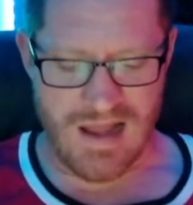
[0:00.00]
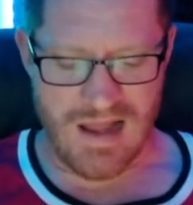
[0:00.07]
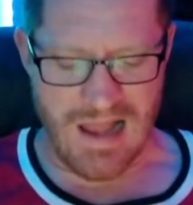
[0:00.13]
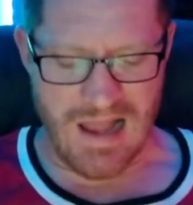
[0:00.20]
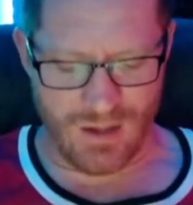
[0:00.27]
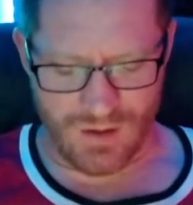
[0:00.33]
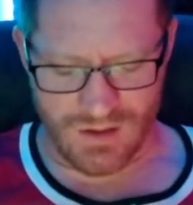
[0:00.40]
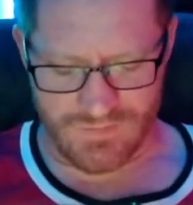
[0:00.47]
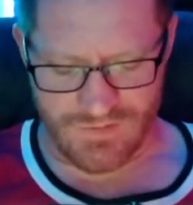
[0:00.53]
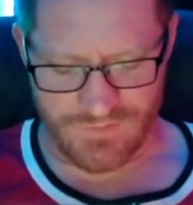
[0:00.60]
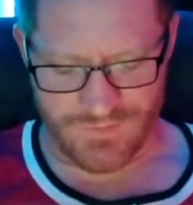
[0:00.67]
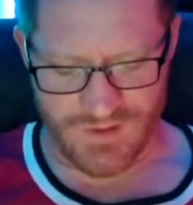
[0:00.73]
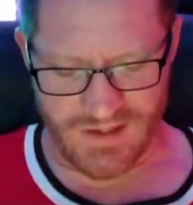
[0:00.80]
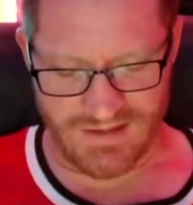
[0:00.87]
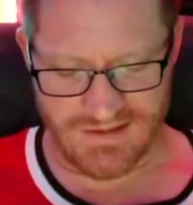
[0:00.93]
How long of a
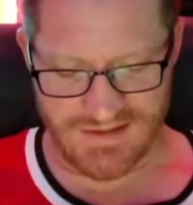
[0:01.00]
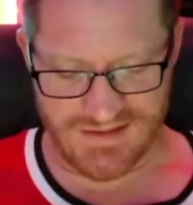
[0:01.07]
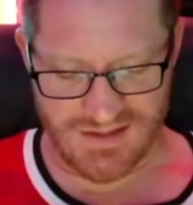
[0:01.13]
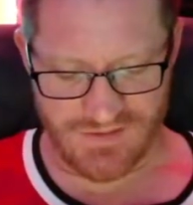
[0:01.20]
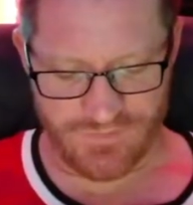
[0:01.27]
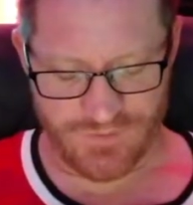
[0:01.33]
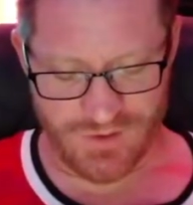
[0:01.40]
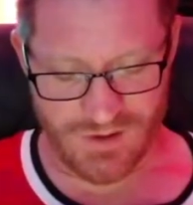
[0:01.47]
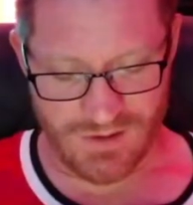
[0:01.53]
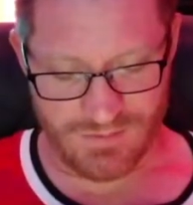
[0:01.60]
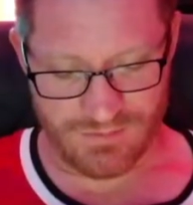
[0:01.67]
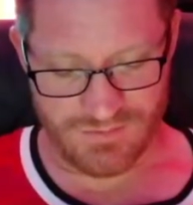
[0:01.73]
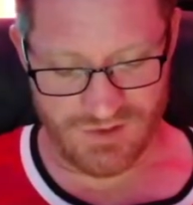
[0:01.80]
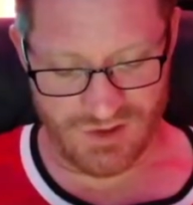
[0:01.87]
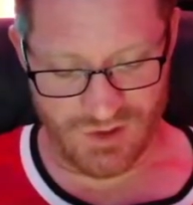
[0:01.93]
flight is it
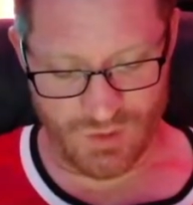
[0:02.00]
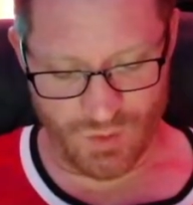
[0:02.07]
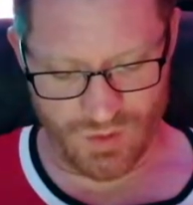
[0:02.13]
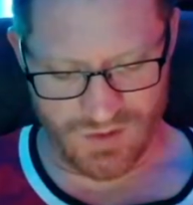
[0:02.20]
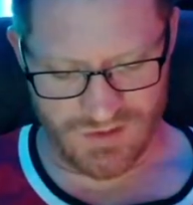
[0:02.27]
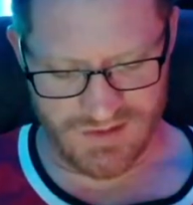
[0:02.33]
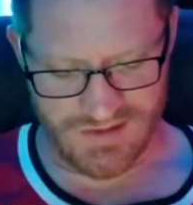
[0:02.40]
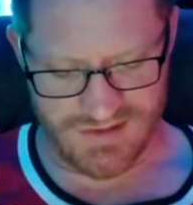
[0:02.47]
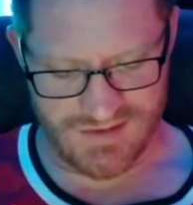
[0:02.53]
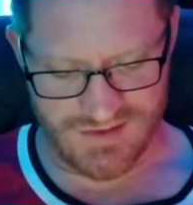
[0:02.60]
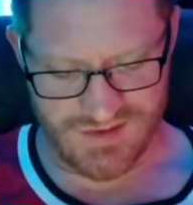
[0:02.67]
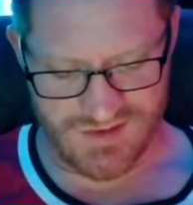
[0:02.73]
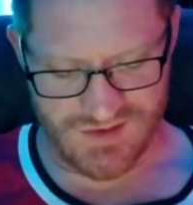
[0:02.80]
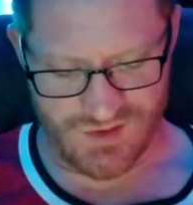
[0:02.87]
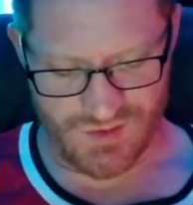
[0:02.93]
from New
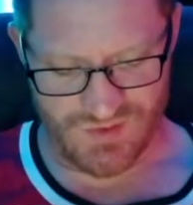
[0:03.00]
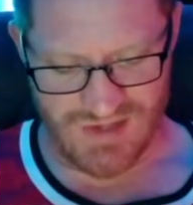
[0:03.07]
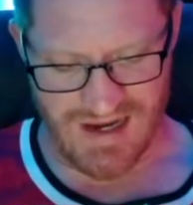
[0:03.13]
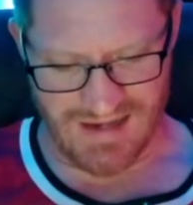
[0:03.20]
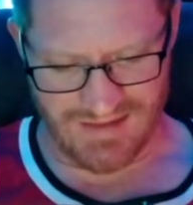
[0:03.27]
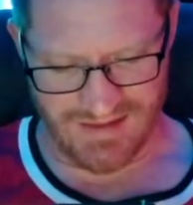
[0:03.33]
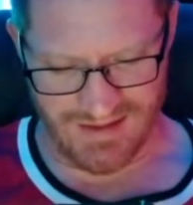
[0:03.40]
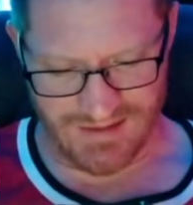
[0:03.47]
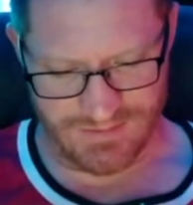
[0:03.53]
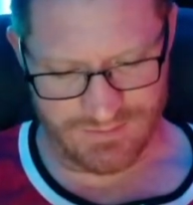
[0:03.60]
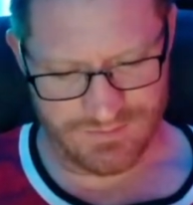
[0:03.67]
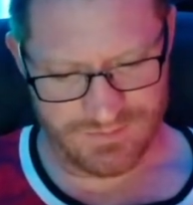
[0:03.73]
Orleans to Thailand?